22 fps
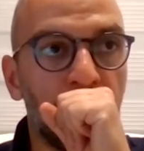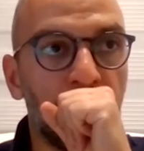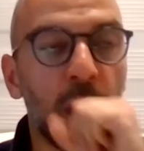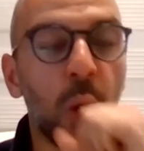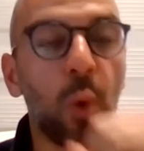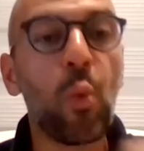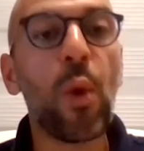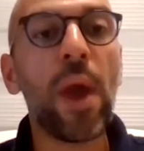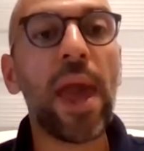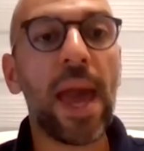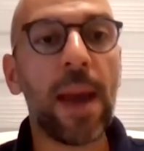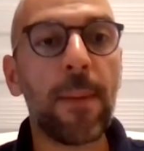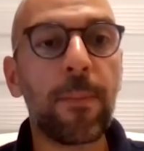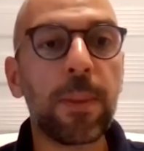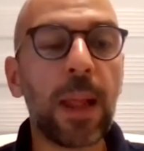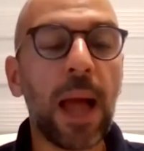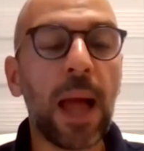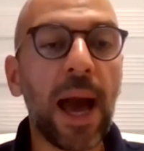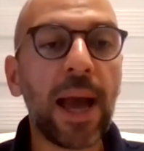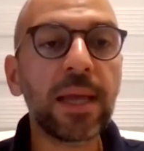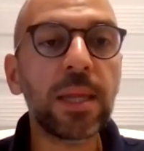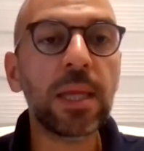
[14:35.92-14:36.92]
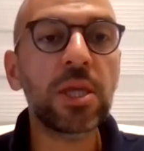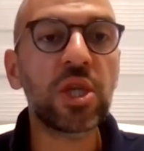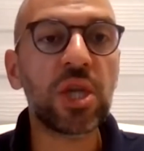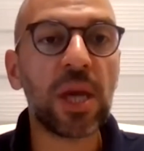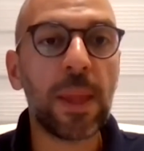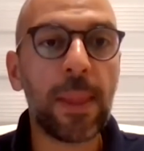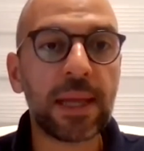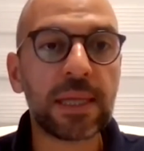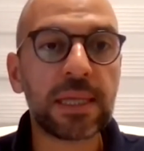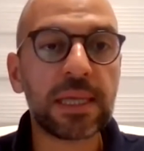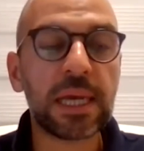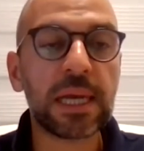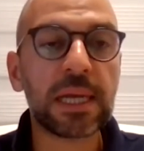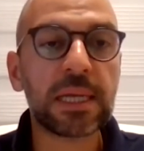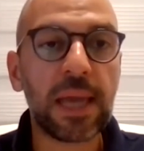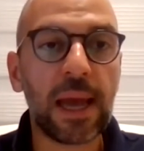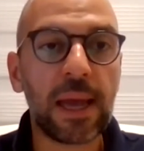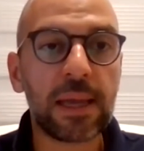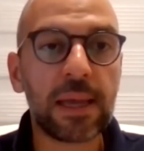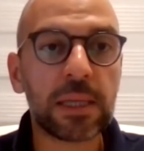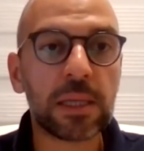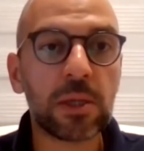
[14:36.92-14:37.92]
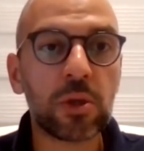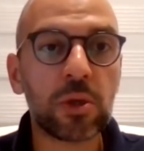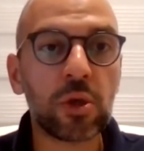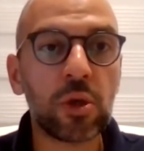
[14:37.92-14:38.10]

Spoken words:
we apply the genetic test